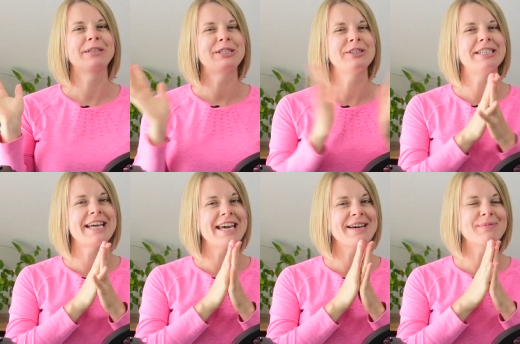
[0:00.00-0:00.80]

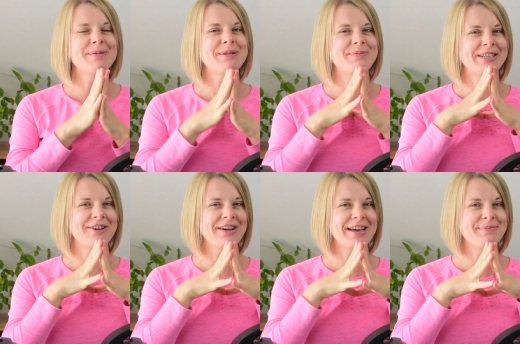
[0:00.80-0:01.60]
Today we will be
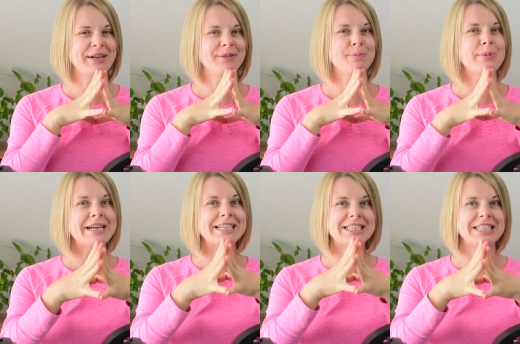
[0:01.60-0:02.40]
talking about
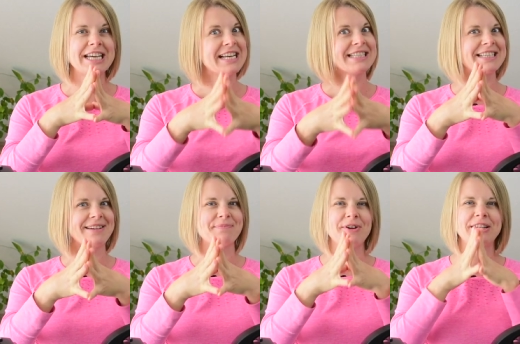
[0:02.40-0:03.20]
which
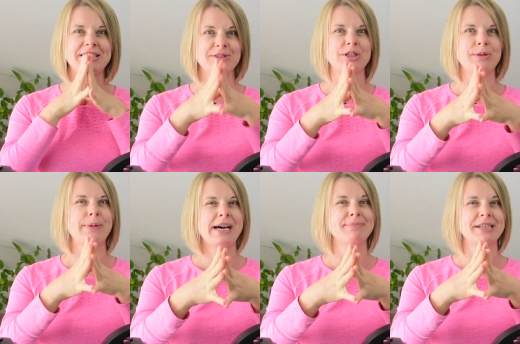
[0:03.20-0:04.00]
Instant Pot you should
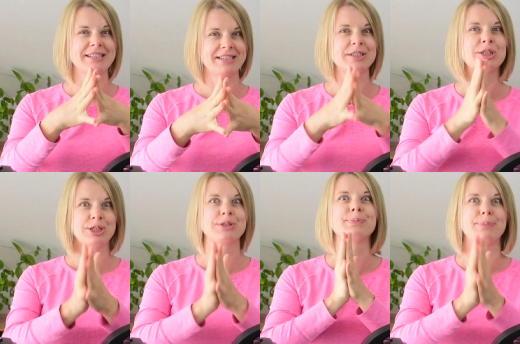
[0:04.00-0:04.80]
buy, because you
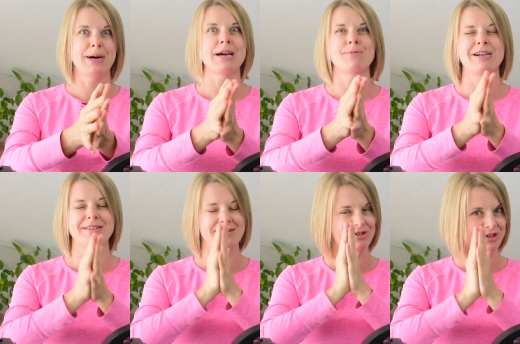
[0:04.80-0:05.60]
should buy
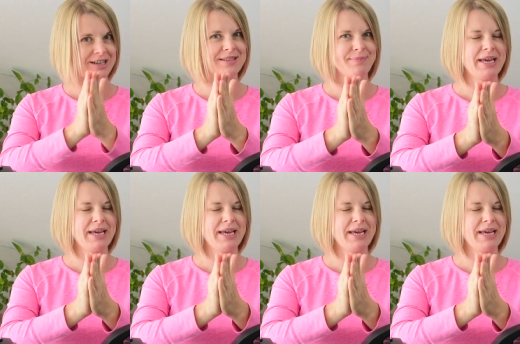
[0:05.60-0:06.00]
one, trust